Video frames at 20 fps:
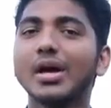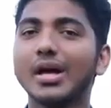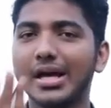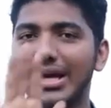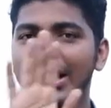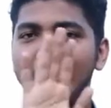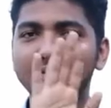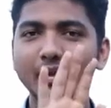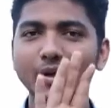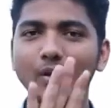
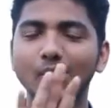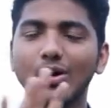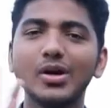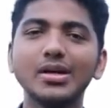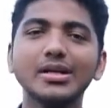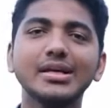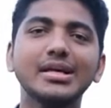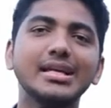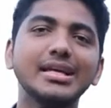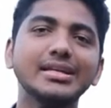He will
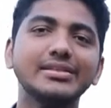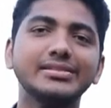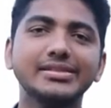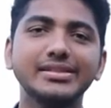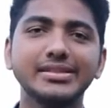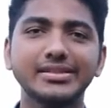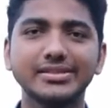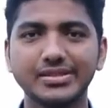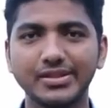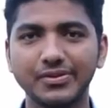not collect
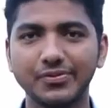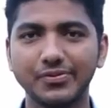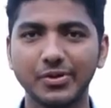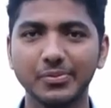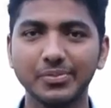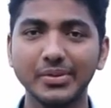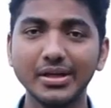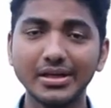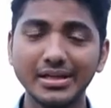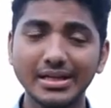GST
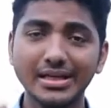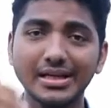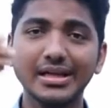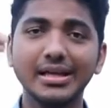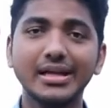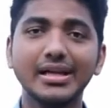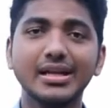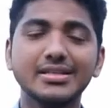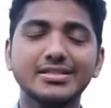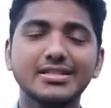from the
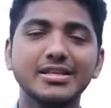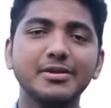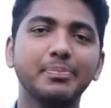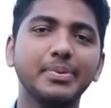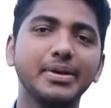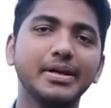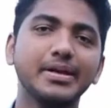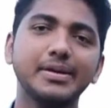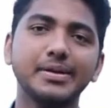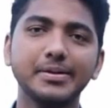
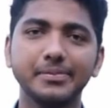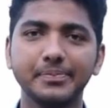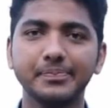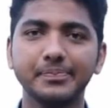recipient.